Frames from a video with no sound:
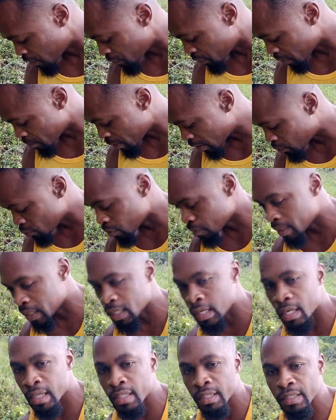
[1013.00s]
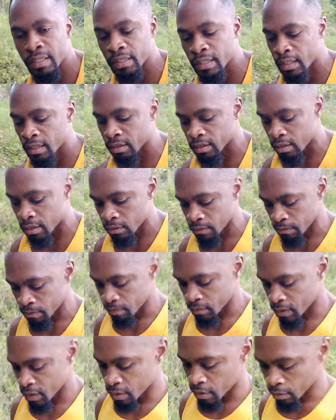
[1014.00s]
way back home and all these things,
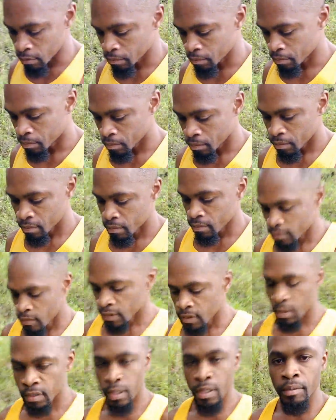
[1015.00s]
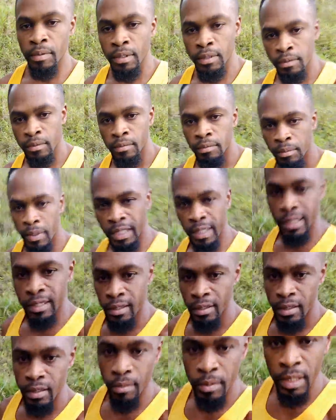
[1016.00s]
you know. Yeah, man.
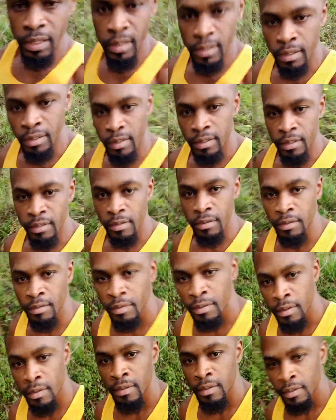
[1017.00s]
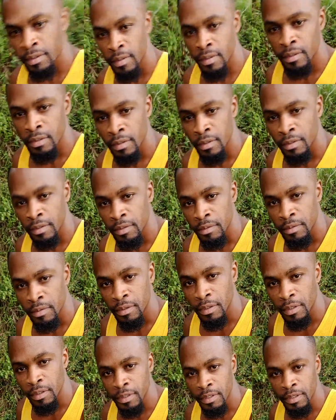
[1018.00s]
Blessings, blessings. You
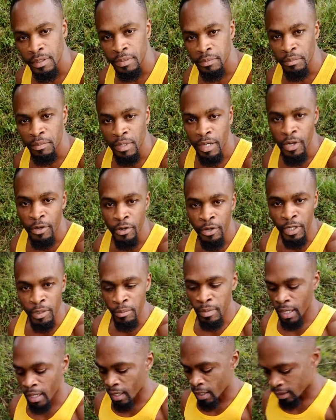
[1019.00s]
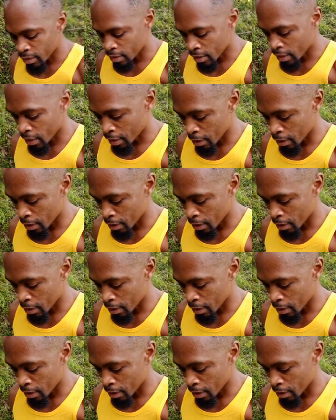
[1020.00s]
know, my early morning